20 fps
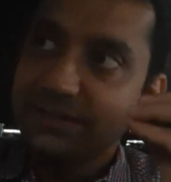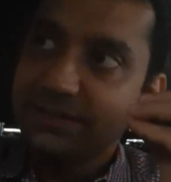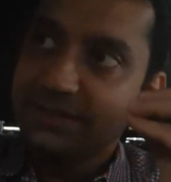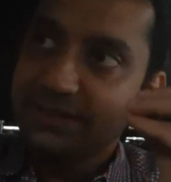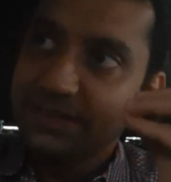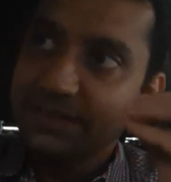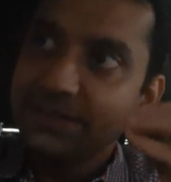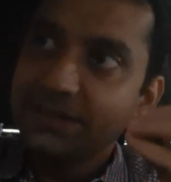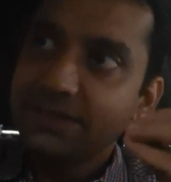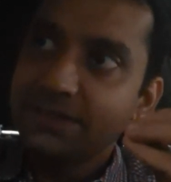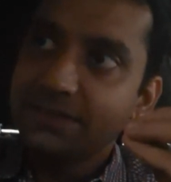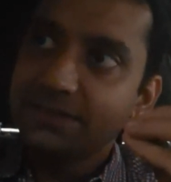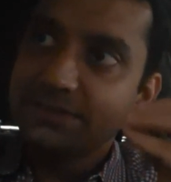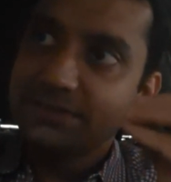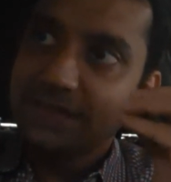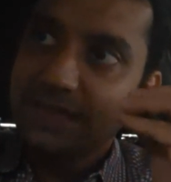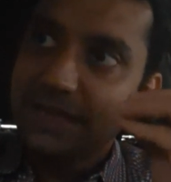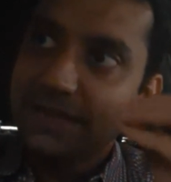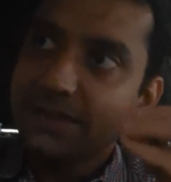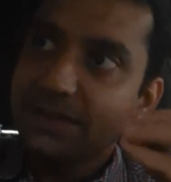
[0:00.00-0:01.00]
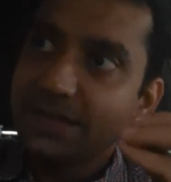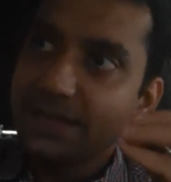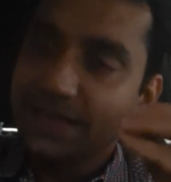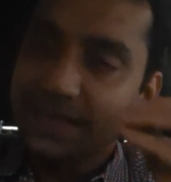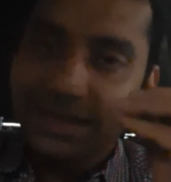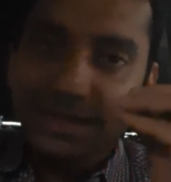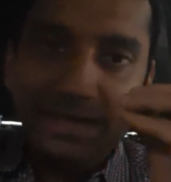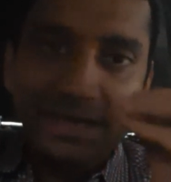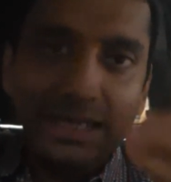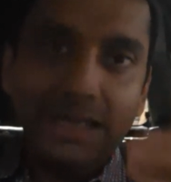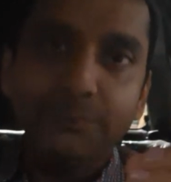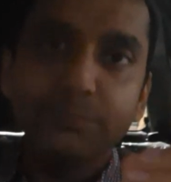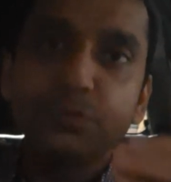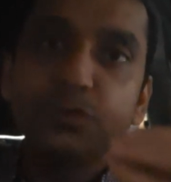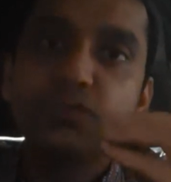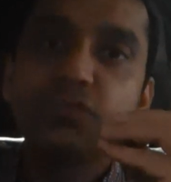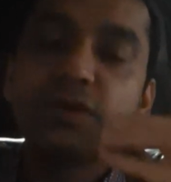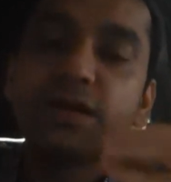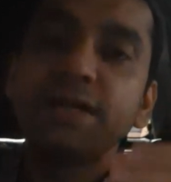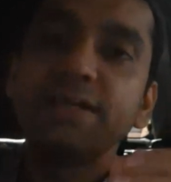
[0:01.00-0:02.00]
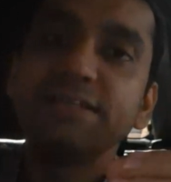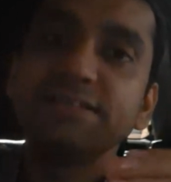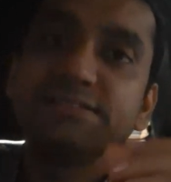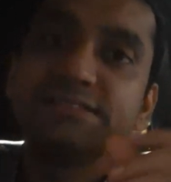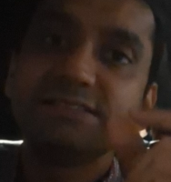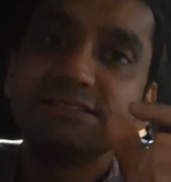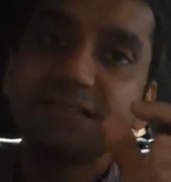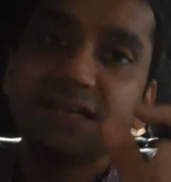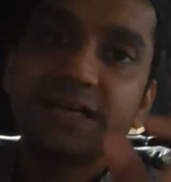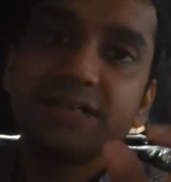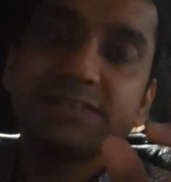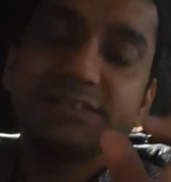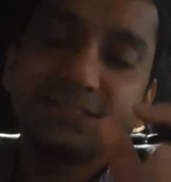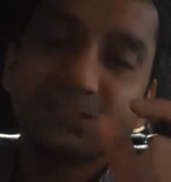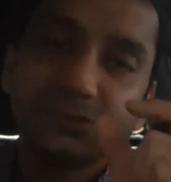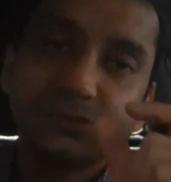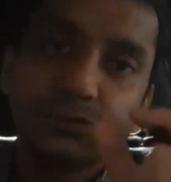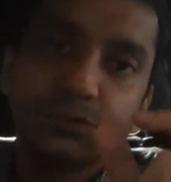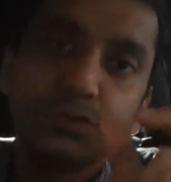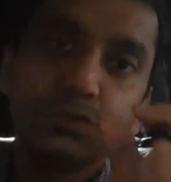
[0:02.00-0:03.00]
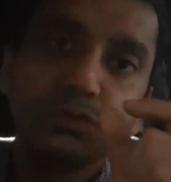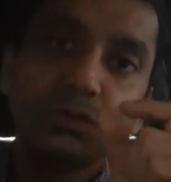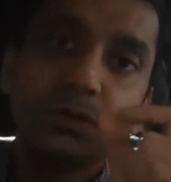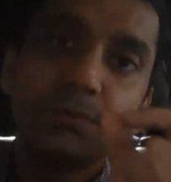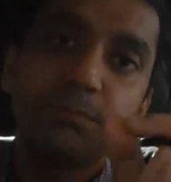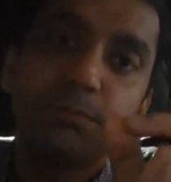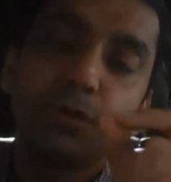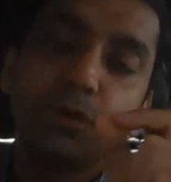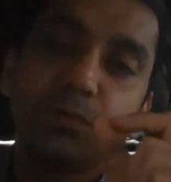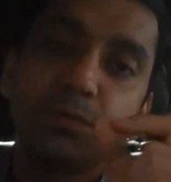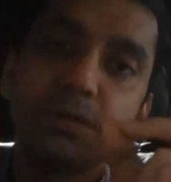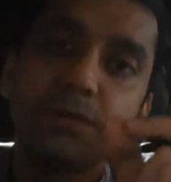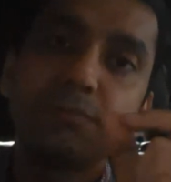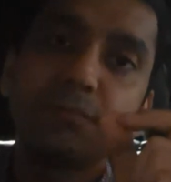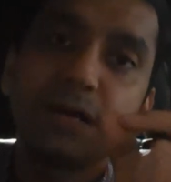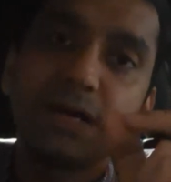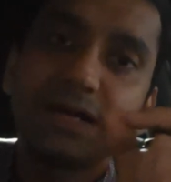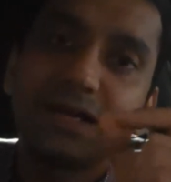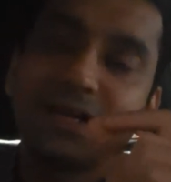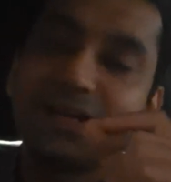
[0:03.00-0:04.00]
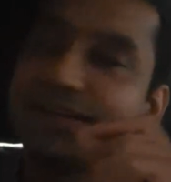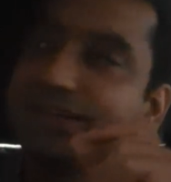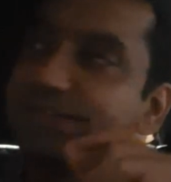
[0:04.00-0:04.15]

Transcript: thing that can help you find these desires is to do a proper market